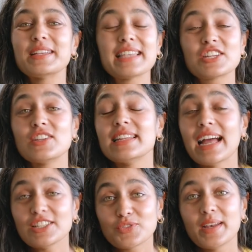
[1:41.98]
is actually
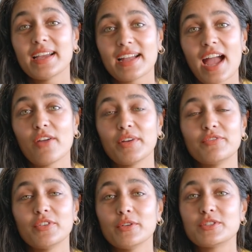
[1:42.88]
naturally occur in
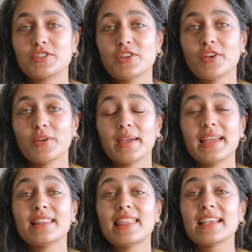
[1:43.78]
foods too,
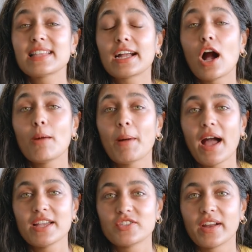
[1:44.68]
in things like
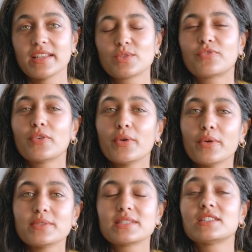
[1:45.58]
carbohydrates,
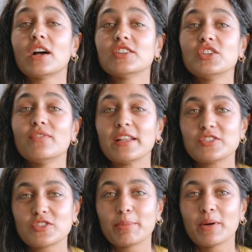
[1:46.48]
fruits, starchy
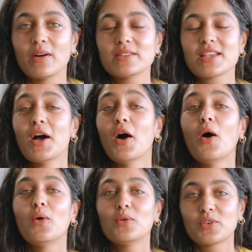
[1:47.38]
vegetables,
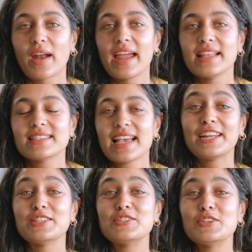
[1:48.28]
whole grains,
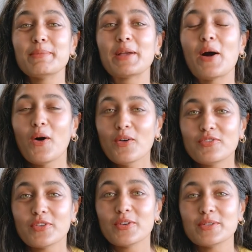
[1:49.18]
and consume consuming whole
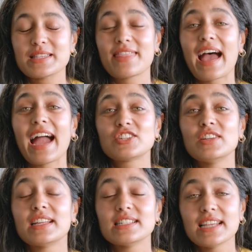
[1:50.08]
foods that
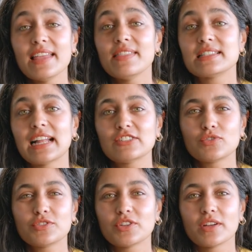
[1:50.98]
actually contain these
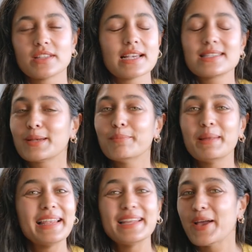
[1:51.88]
natural sugars is
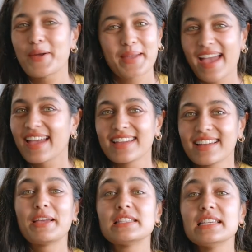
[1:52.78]
completely okay
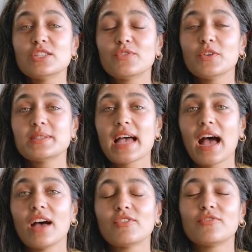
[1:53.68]
because these foods
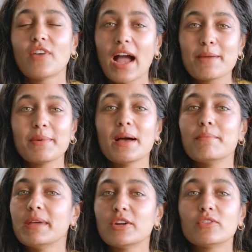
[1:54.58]
have fiber,
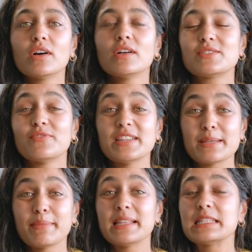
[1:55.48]
minerals,
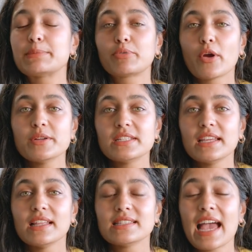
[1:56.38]
vitamins,
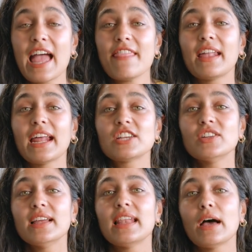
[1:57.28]
proteins that
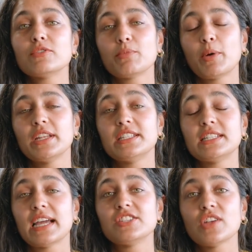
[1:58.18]
actually allows your body to
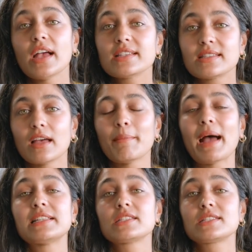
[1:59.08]
digest them at a